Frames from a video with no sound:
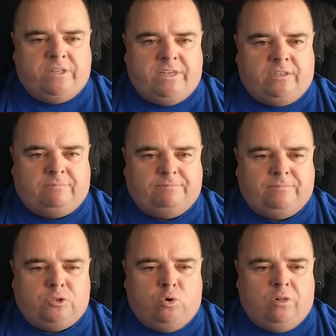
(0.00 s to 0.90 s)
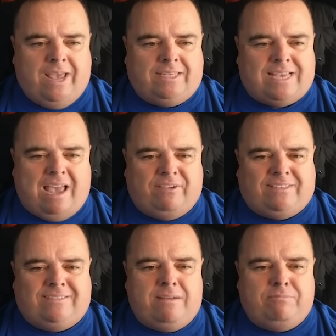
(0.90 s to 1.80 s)
here. So let's have a
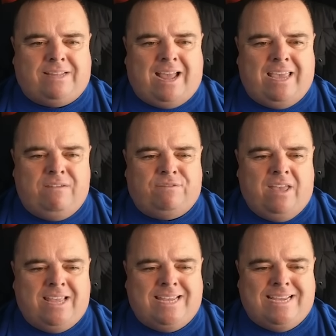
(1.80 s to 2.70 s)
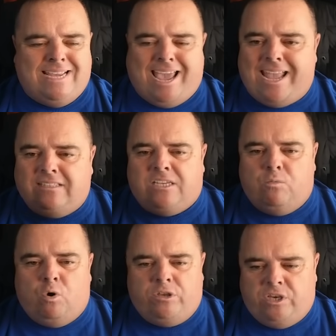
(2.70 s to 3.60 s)
deep dive into
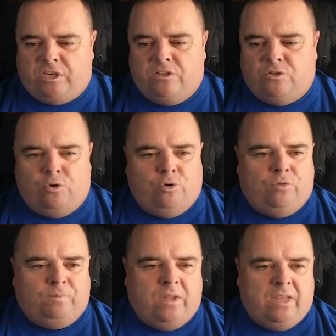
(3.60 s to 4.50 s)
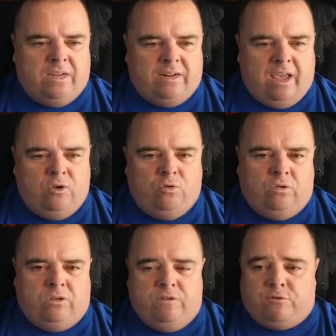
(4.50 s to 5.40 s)
what you can do. Now,
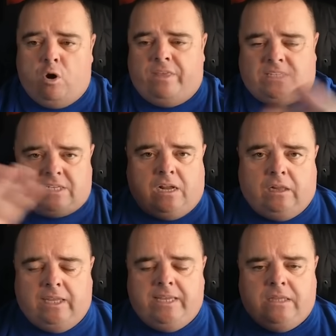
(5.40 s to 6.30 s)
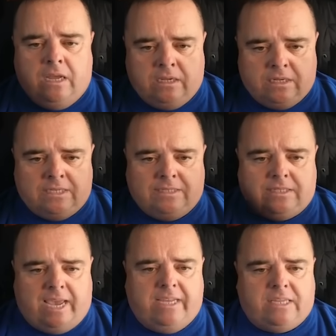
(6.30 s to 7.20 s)
you've got this clean,
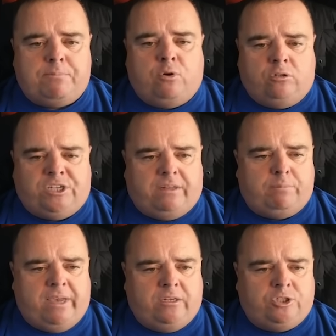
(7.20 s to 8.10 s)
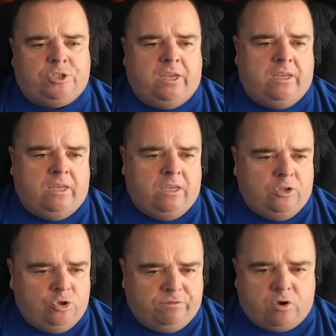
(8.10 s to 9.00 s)
tidy project page.
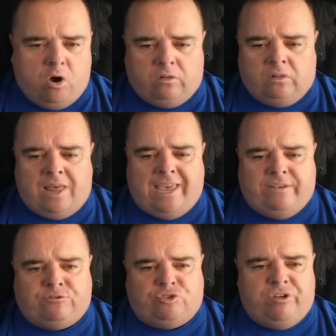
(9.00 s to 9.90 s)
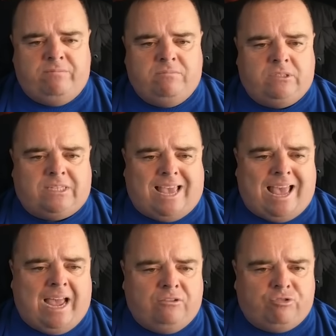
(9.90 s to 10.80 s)
You've got live streams
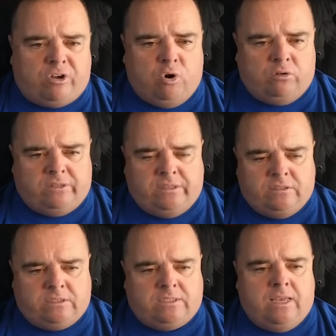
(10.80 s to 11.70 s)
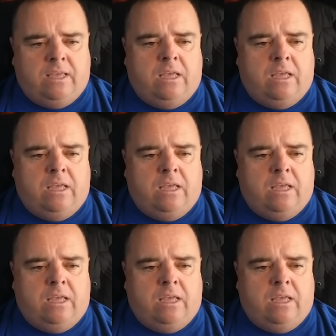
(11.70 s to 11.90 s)
and recordings,